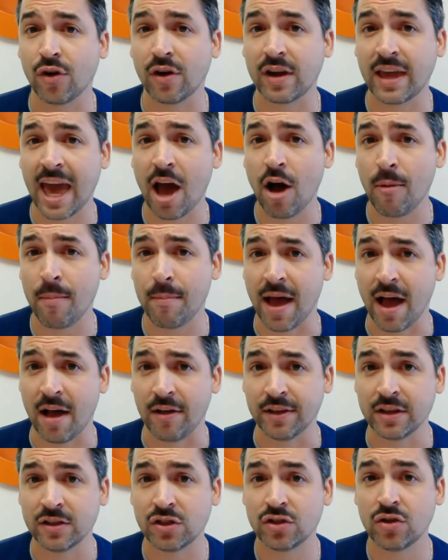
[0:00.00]
account
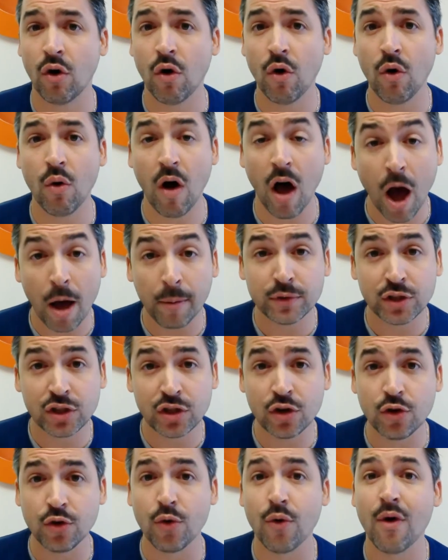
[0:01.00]
balance up
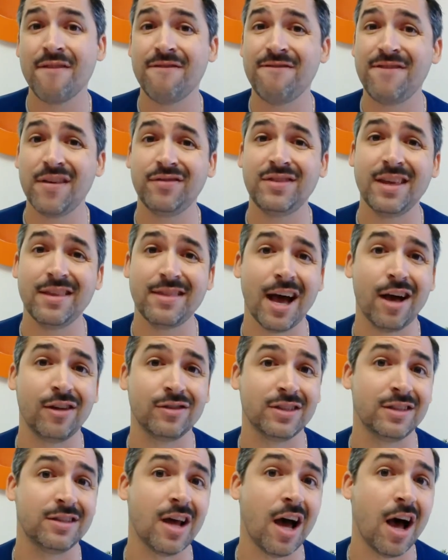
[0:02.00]
to
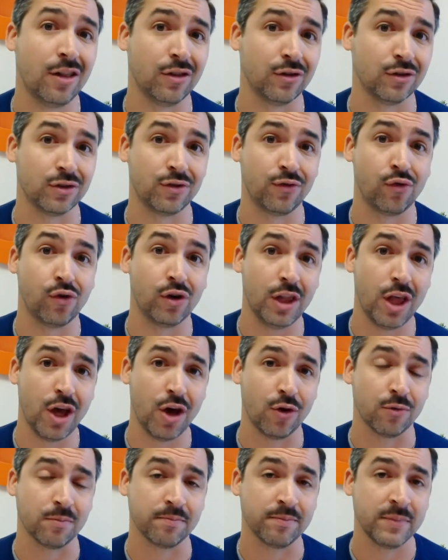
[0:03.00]
$50,000 for a
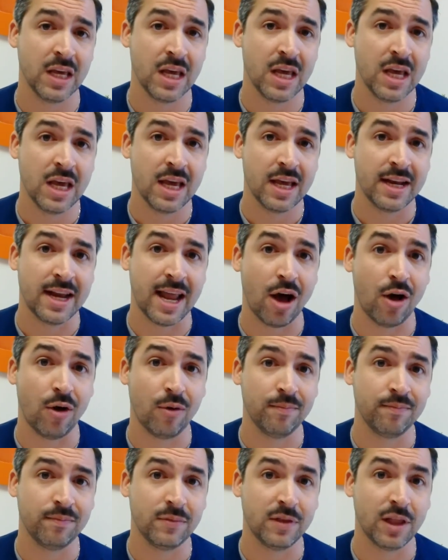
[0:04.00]
loan.
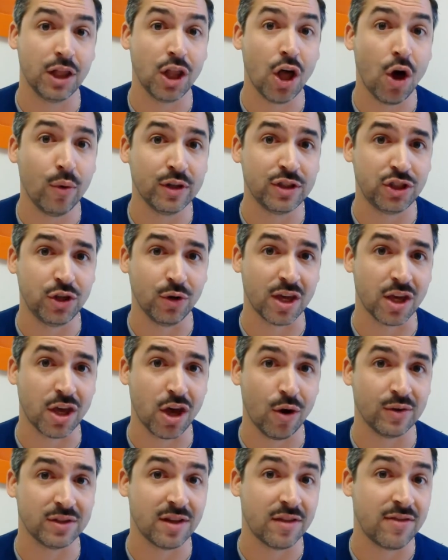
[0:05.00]
Now, the lowest you can
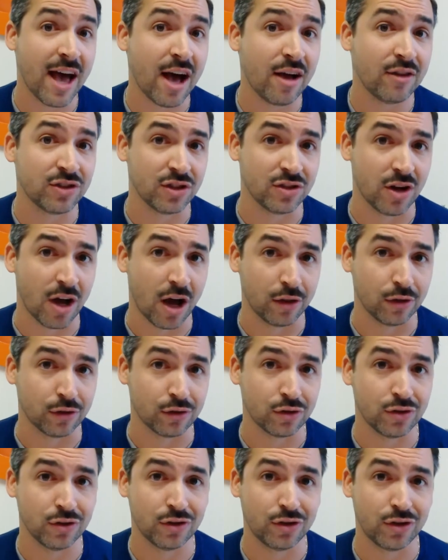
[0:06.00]
go is
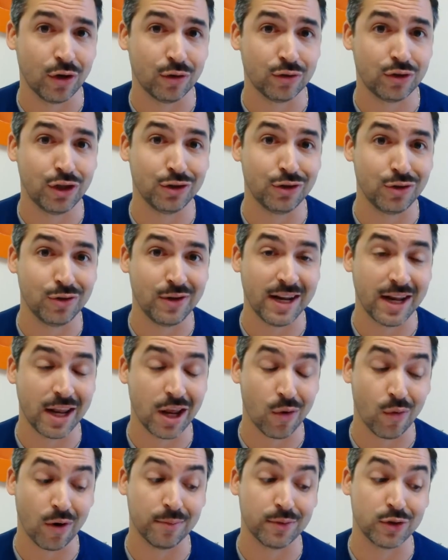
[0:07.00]
$1,000, so should you need
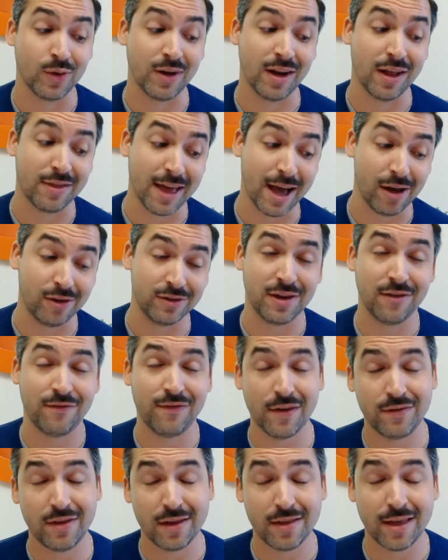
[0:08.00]
anywhere between $1,000 and
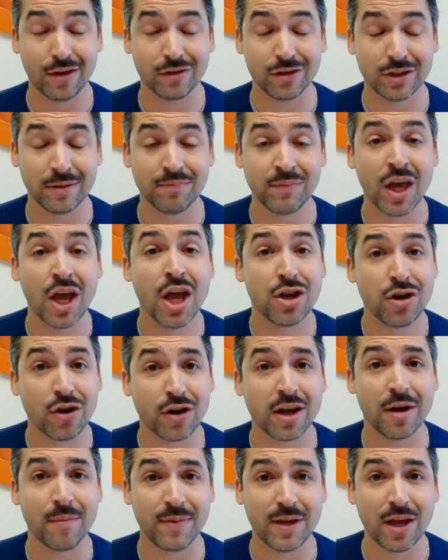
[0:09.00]
$50,000, you're
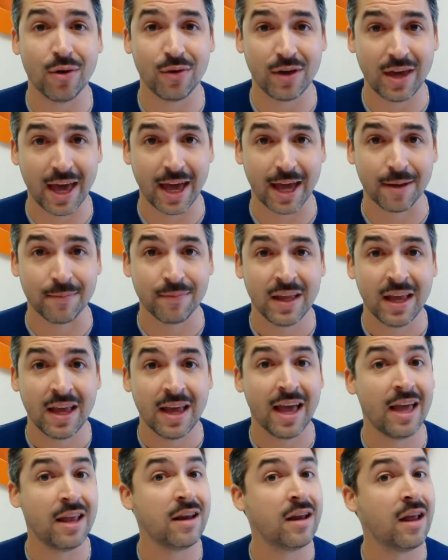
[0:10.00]
going to be okay.
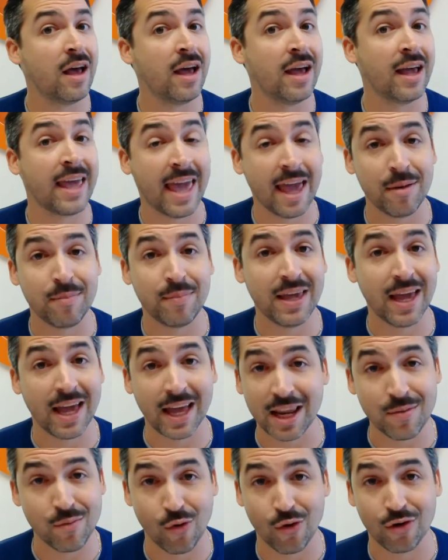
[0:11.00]
And it can't be
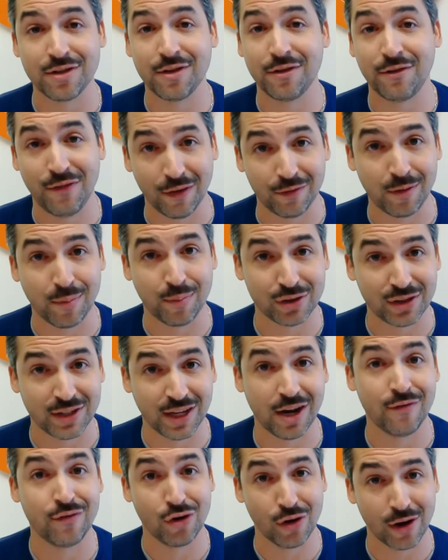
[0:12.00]
any more than
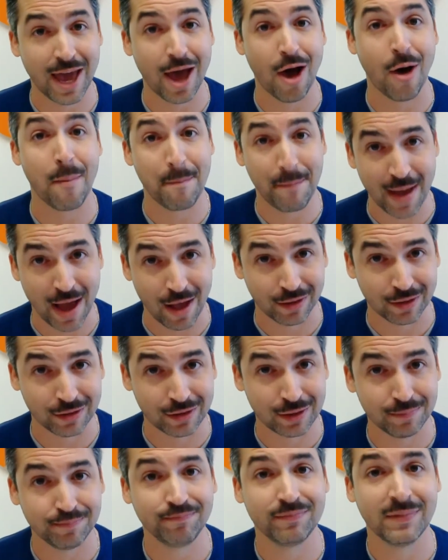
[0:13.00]
50% of your account
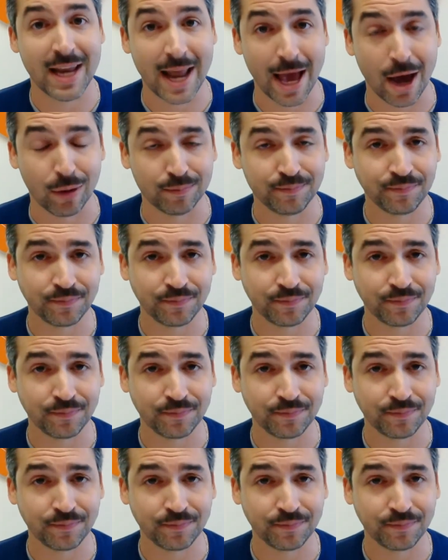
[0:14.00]
balance. Now,